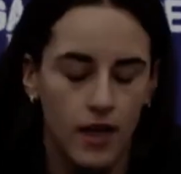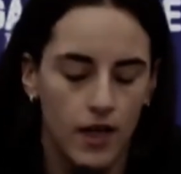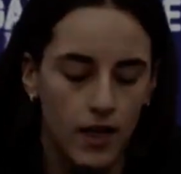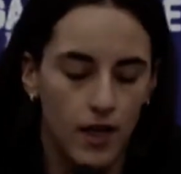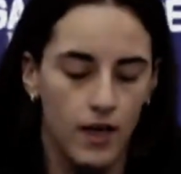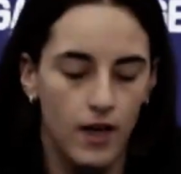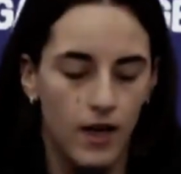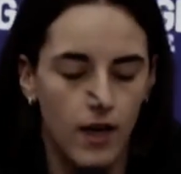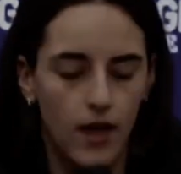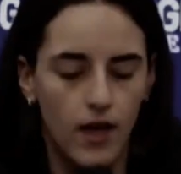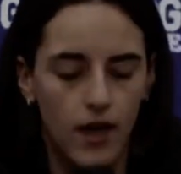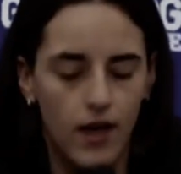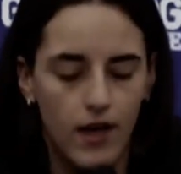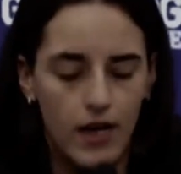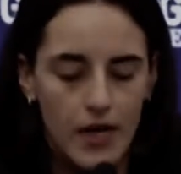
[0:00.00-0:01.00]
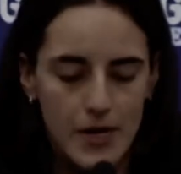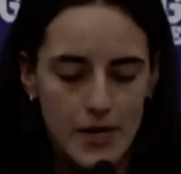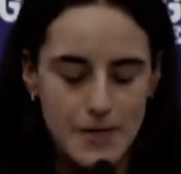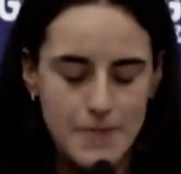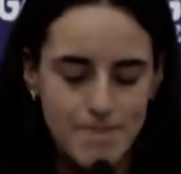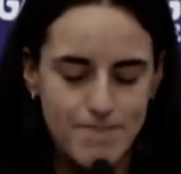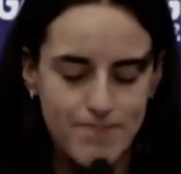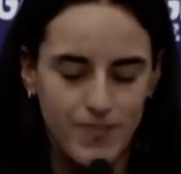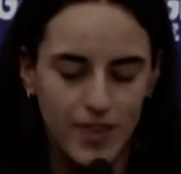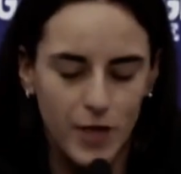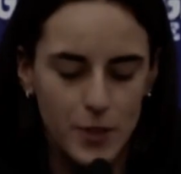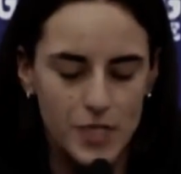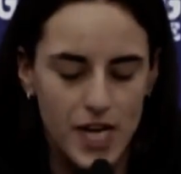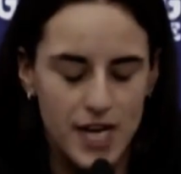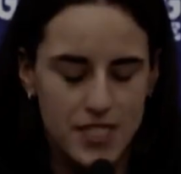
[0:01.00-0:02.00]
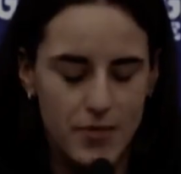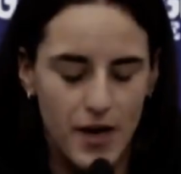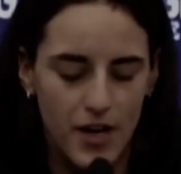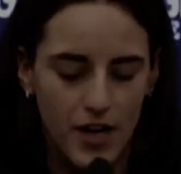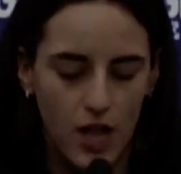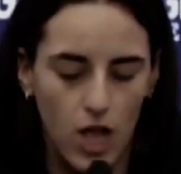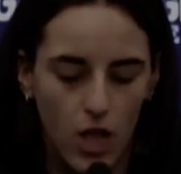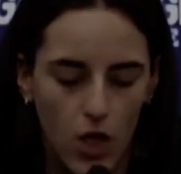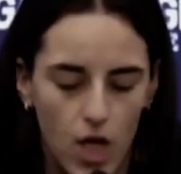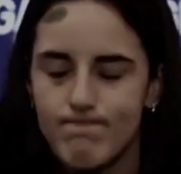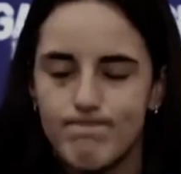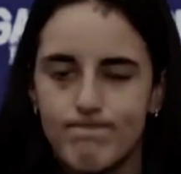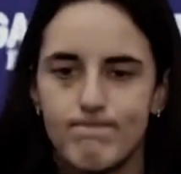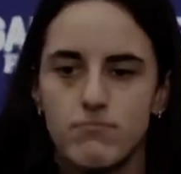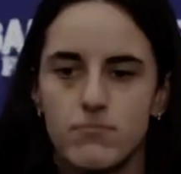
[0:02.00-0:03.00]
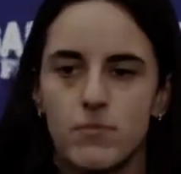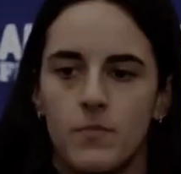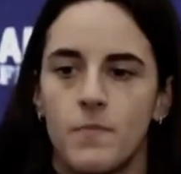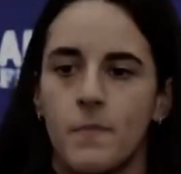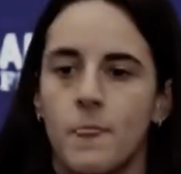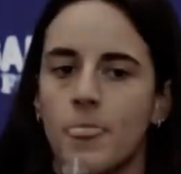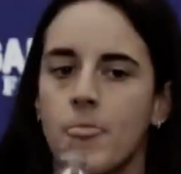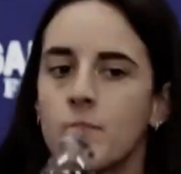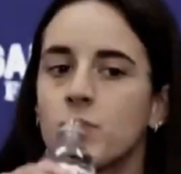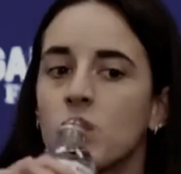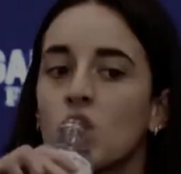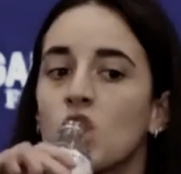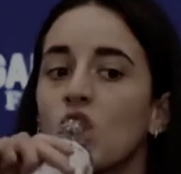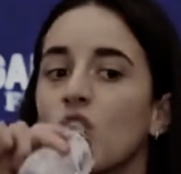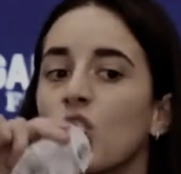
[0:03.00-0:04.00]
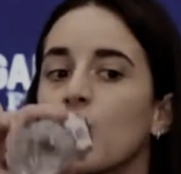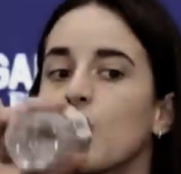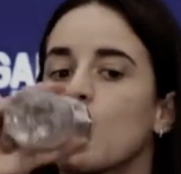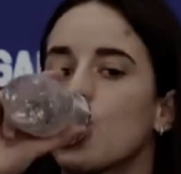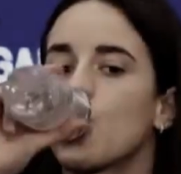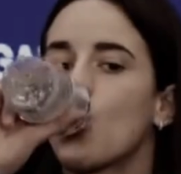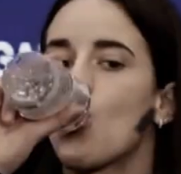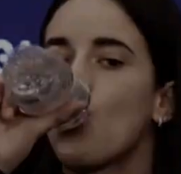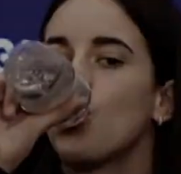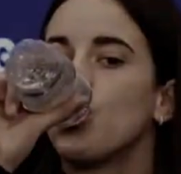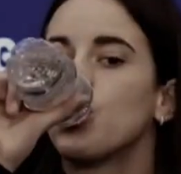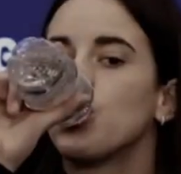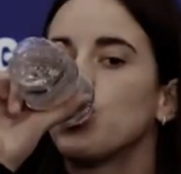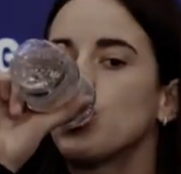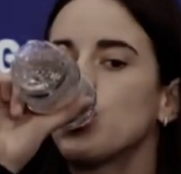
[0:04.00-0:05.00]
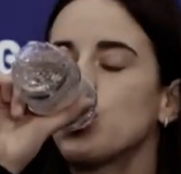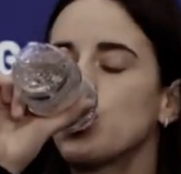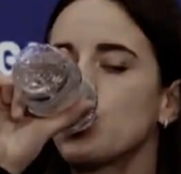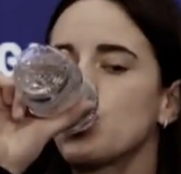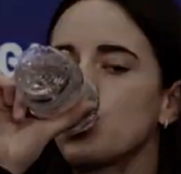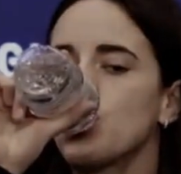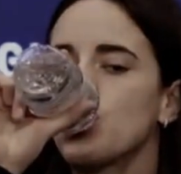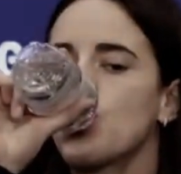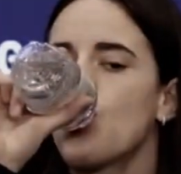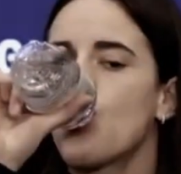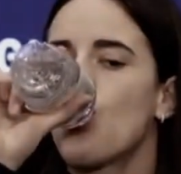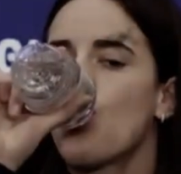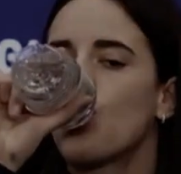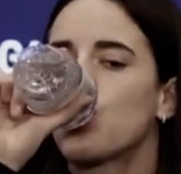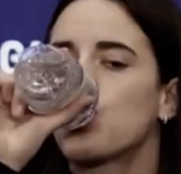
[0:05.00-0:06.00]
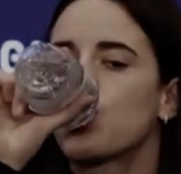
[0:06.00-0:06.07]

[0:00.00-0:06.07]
flip a game's momentum with one cross-court dime or logo three. So why limit her to a slow drip,